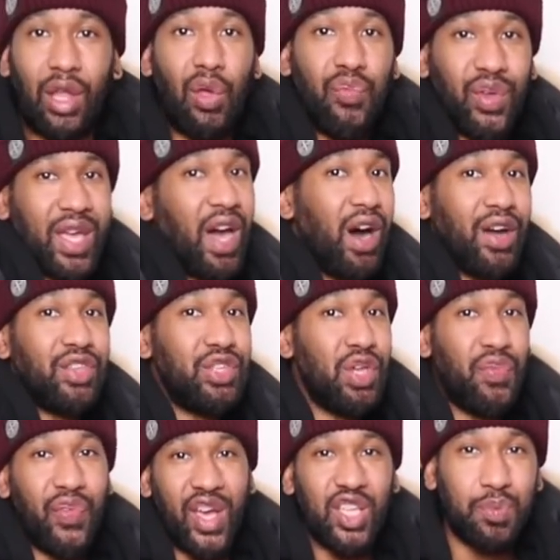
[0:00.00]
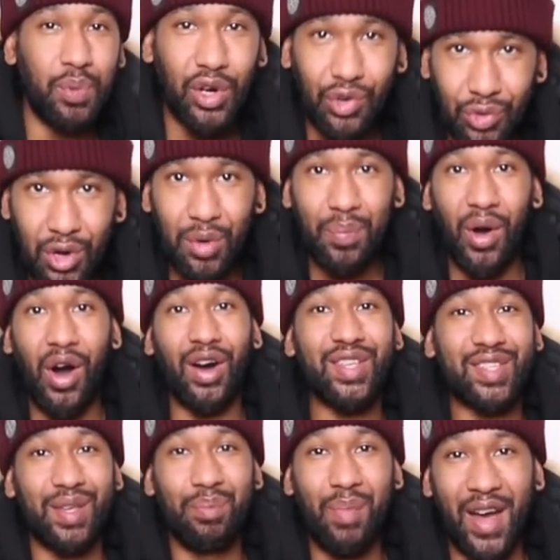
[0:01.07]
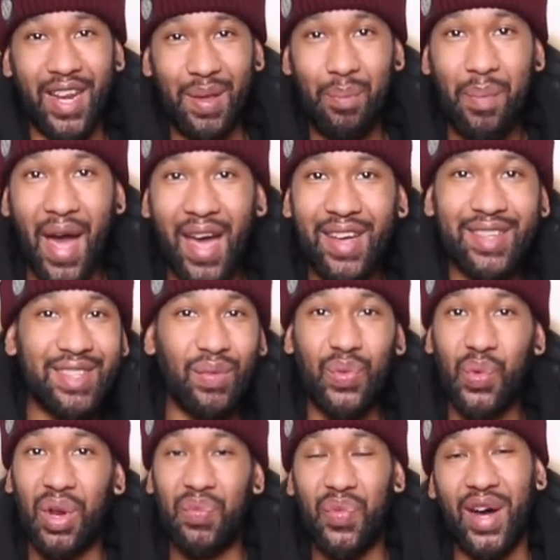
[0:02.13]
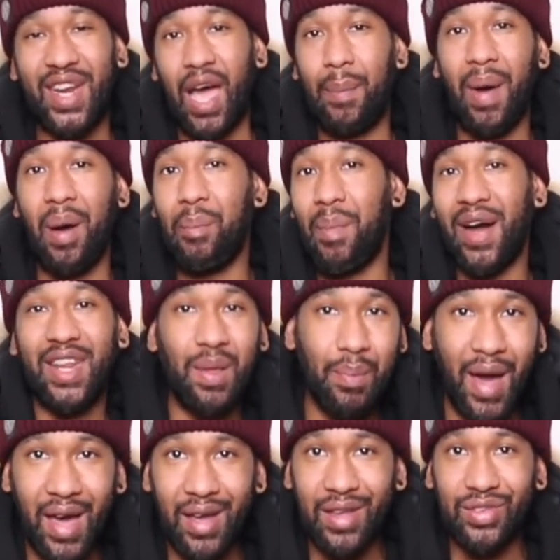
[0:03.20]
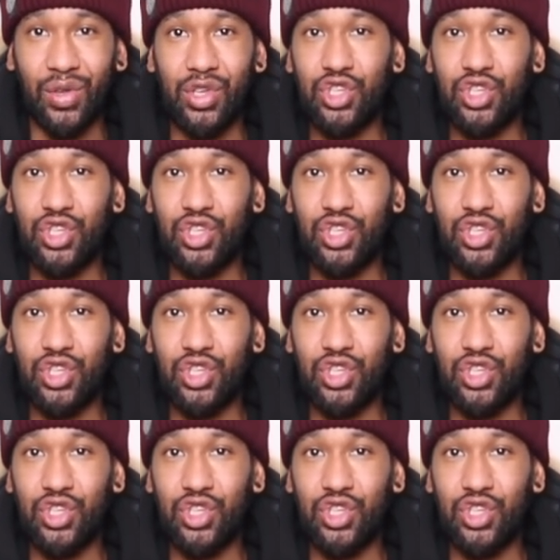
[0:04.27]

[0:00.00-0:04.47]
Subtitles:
Don't forget our new Facebook group, Hoxton Money Matters. If you want to find out about money matters, or